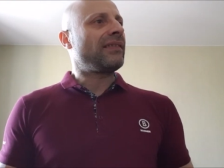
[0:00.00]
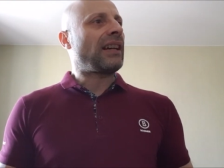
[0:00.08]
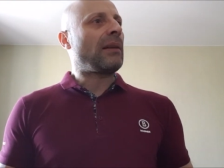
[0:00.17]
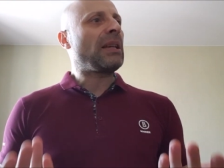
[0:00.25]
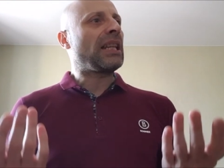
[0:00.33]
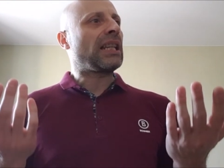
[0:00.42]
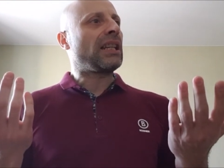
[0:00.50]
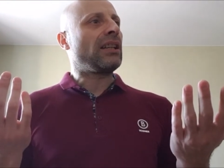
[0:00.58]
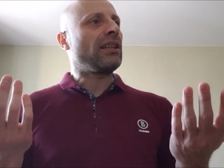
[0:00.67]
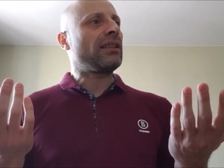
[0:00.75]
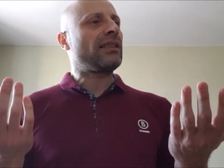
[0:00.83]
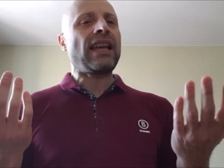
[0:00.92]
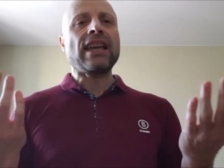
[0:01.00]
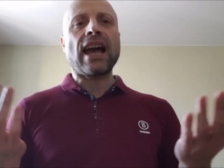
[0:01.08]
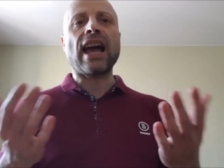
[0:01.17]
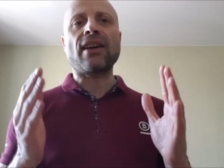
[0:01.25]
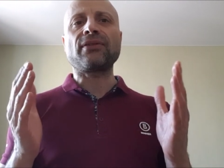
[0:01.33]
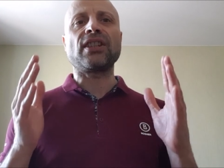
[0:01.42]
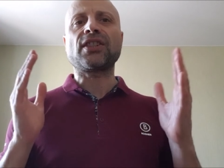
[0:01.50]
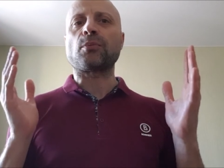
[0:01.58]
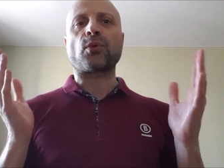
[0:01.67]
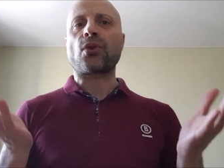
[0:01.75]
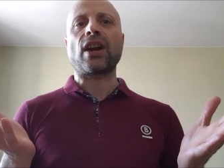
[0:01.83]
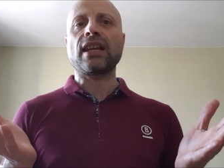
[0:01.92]
I mean, they have this
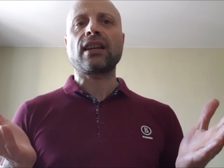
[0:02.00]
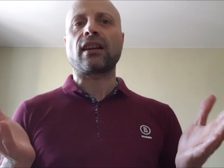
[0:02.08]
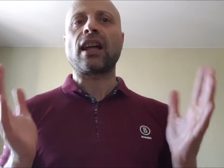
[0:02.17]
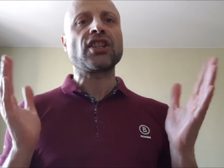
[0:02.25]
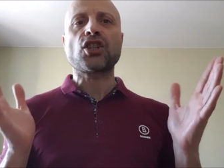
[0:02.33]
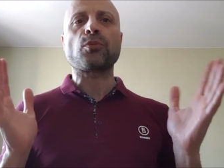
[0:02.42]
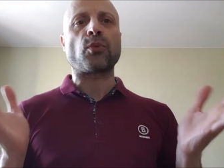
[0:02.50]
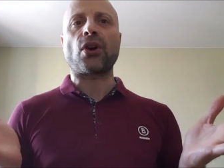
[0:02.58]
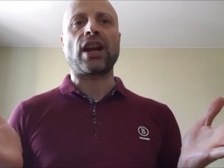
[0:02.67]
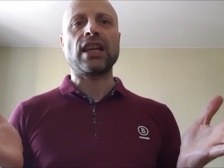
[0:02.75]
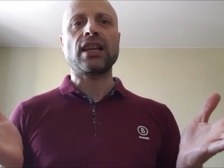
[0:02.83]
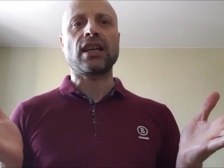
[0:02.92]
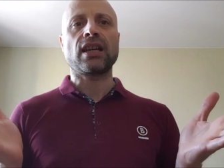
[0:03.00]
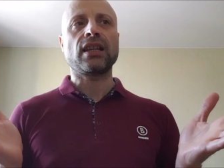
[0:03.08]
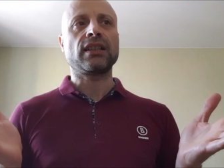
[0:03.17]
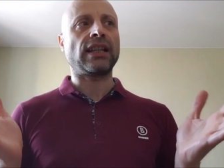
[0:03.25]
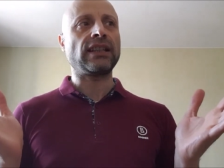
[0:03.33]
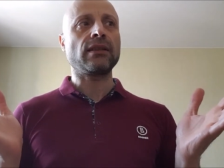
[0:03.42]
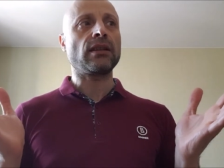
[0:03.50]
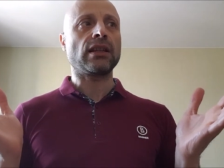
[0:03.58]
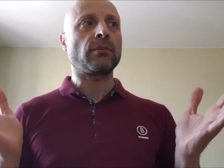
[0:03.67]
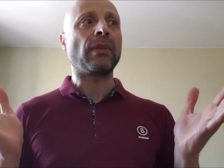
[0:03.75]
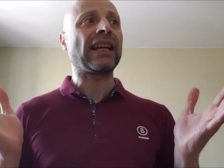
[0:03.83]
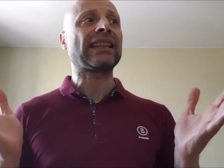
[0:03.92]
break, lunch break, that
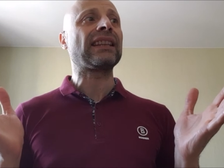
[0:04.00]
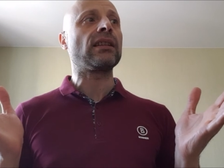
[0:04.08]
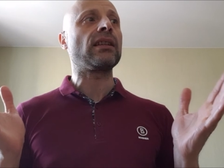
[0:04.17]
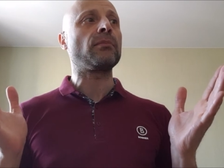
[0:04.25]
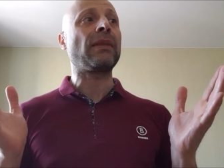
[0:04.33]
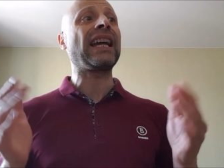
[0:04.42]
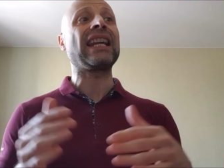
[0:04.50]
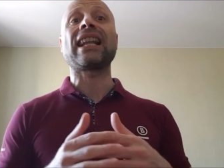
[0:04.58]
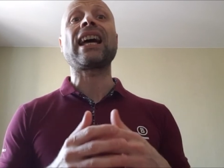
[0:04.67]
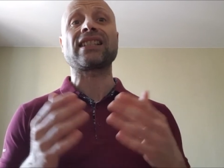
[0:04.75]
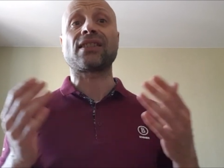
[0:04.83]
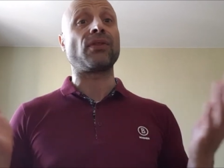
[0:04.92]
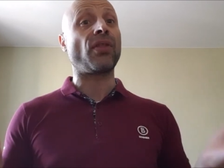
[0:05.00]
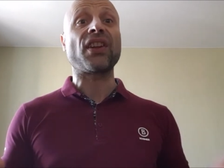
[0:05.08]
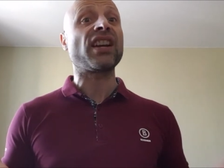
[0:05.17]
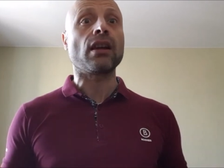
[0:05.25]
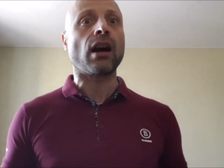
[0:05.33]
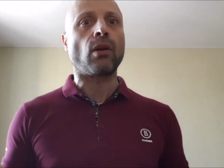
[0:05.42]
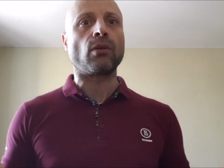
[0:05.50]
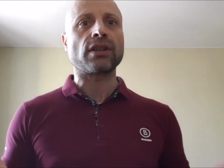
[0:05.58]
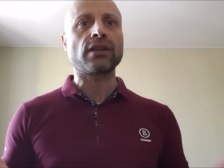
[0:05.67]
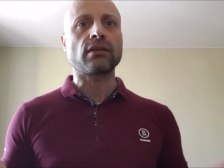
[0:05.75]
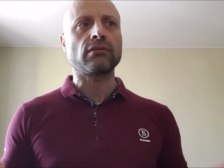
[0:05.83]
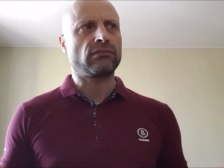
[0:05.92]
it might last for 3
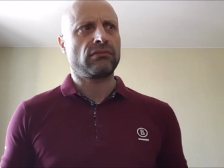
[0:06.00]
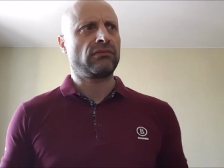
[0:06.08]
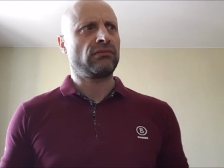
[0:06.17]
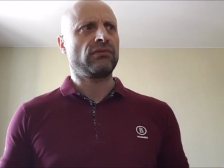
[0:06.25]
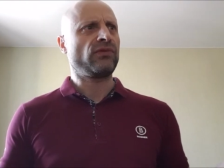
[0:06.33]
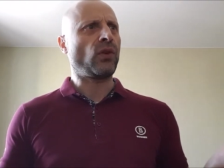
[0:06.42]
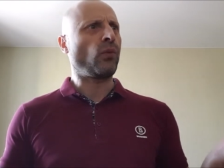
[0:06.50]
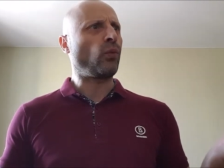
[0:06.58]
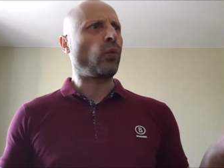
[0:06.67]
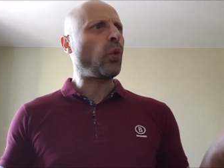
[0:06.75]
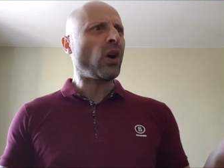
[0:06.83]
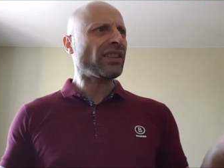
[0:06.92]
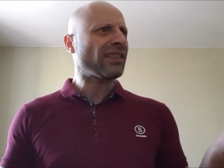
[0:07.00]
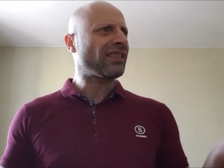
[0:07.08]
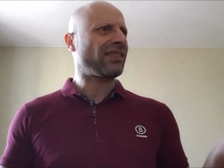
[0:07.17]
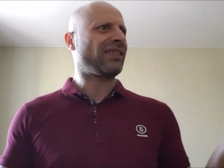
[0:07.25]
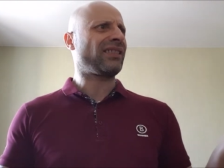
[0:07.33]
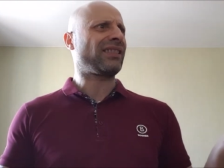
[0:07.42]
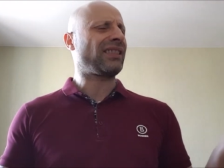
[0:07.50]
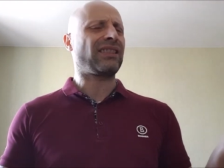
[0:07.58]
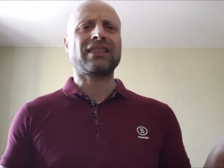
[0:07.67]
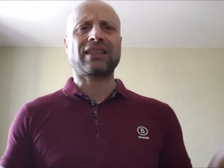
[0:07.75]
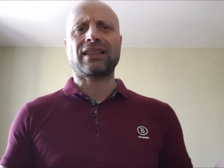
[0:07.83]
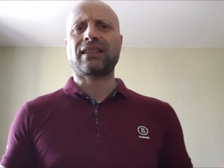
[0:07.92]
hours. For what
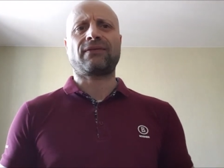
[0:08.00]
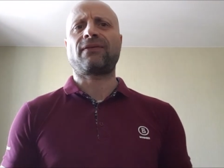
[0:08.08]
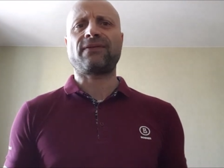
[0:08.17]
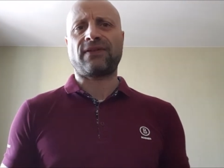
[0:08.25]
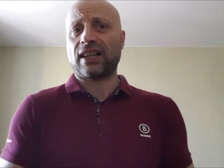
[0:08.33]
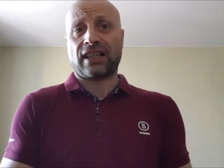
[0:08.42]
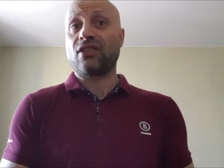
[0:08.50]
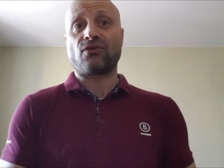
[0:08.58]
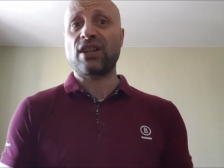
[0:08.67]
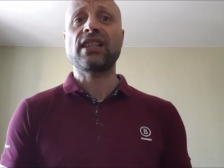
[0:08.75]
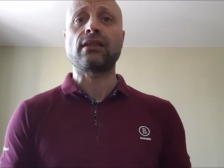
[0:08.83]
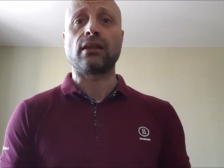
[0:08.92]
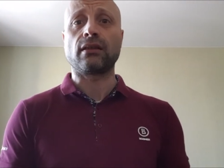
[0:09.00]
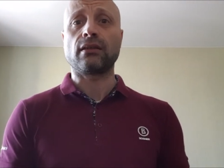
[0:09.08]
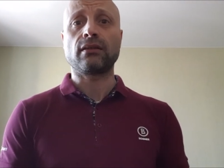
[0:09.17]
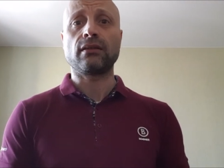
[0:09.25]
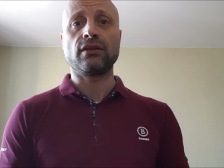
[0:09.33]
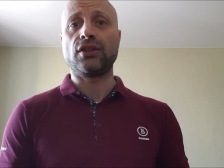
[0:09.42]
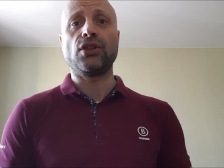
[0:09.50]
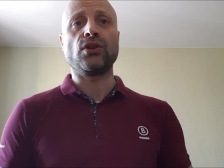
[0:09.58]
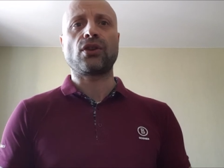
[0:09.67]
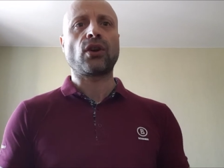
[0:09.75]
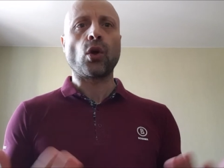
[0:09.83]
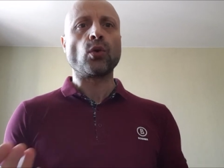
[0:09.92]
fucking reason do you
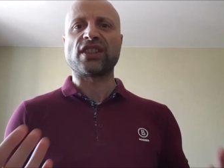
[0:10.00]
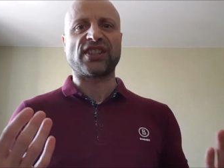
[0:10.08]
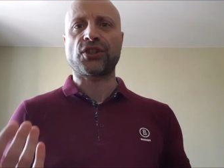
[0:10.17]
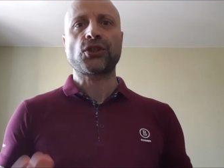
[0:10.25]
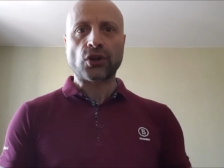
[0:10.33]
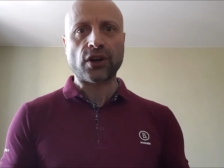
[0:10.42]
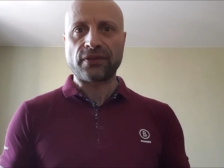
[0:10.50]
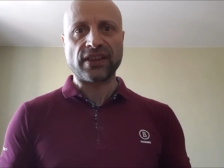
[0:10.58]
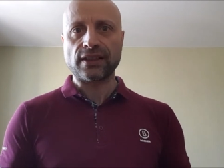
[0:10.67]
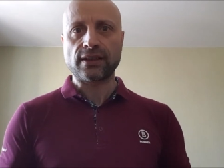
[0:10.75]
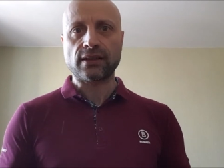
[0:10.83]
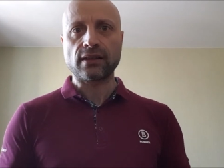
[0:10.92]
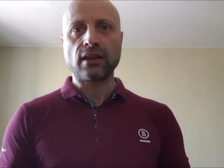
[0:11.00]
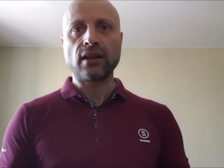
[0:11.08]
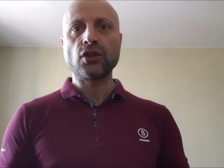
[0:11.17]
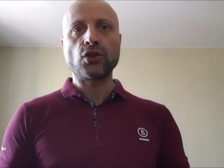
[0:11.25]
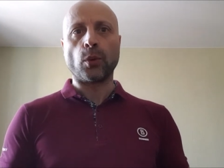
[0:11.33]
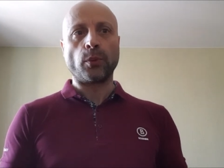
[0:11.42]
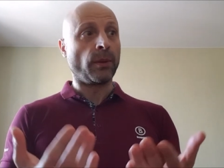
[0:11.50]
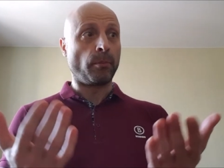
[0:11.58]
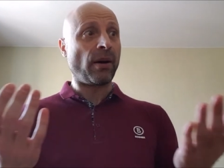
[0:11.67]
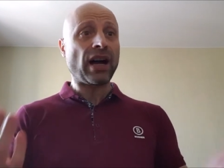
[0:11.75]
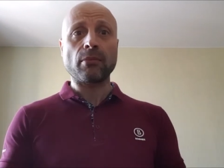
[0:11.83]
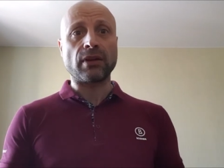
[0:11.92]
close a service to the
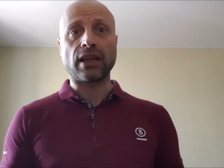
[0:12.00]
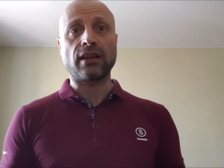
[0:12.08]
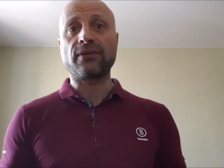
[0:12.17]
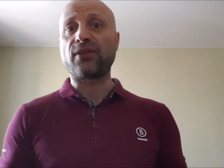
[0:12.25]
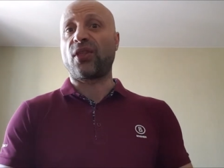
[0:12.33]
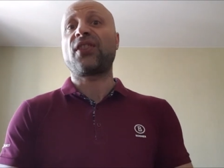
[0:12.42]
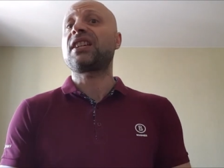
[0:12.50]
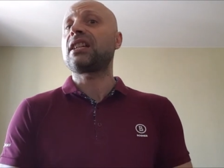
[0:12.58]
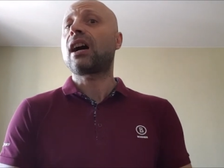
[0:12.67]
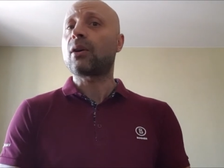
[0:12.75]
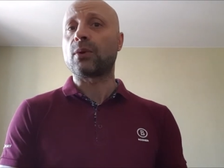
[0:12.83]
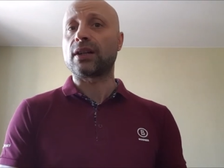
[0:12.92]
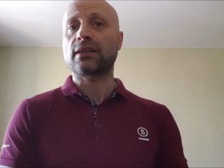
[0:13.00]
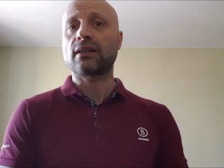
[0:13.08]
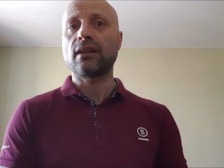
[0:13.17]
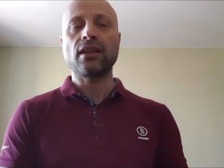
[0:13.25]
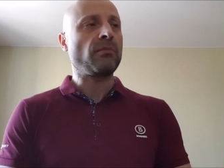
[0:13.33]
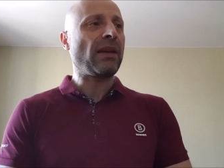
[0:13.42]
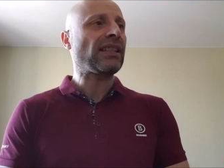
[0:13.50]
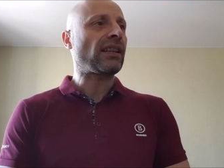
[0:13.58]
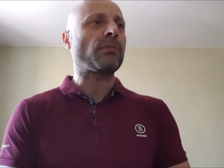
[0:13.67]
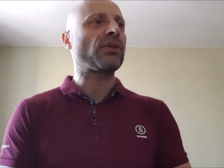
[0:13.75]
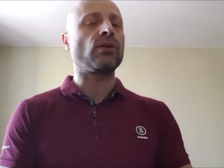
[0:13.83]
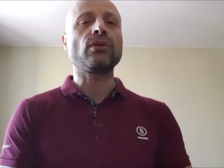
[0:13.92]
public for 3 hours? It makes
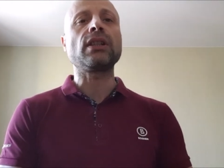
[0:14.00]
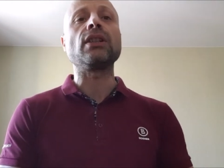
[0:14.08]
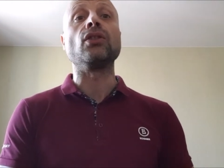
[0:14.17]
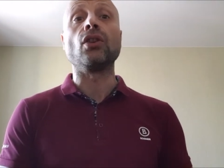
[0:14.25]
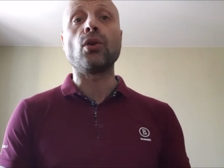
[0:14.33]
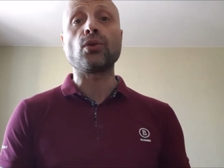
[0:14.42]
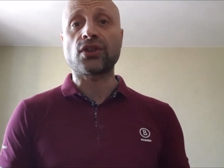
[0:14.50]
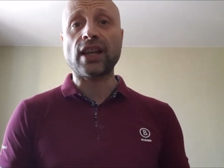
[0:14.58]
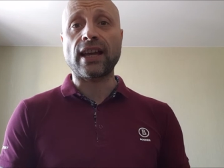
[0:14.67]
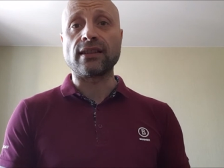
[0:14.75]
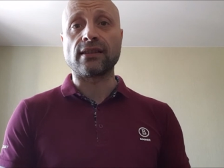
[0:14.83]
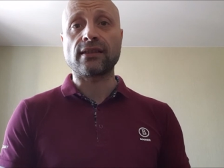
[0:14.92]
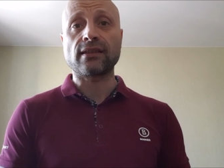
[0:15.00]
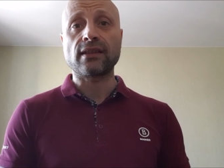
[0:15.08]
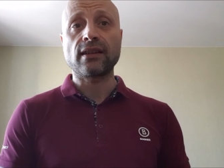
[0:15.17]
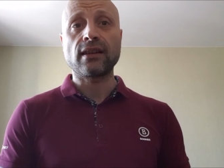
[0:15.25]
absolutely no sense.